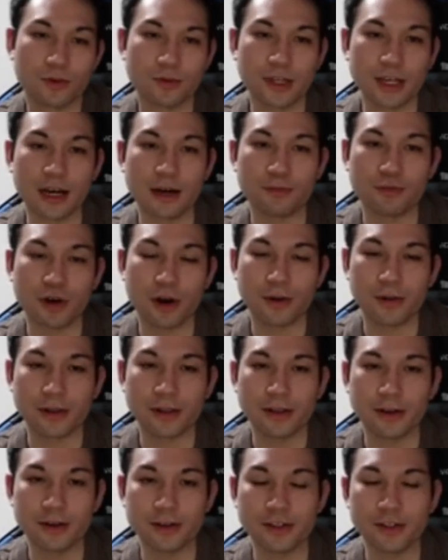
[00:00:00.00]
yeah,
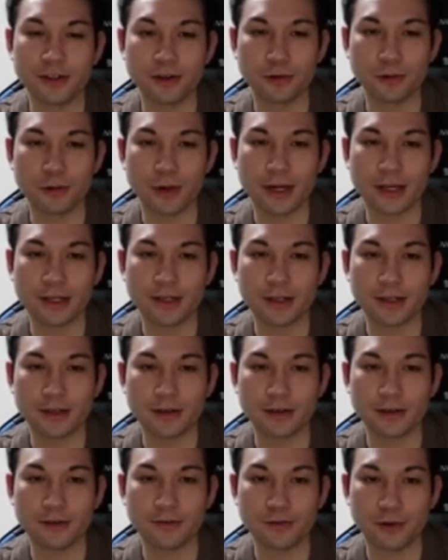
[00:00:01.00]
probably there's no way
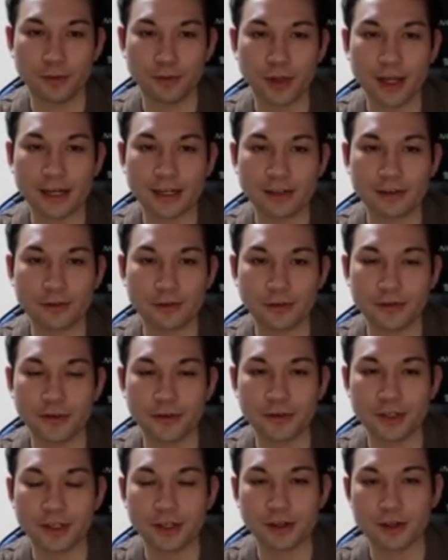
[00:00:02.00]
for black to
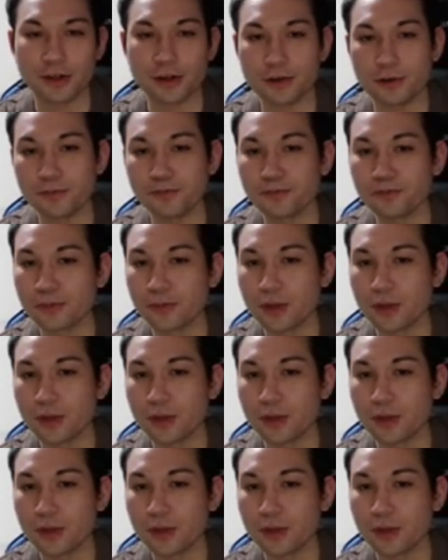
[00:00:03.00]
refuse the ko.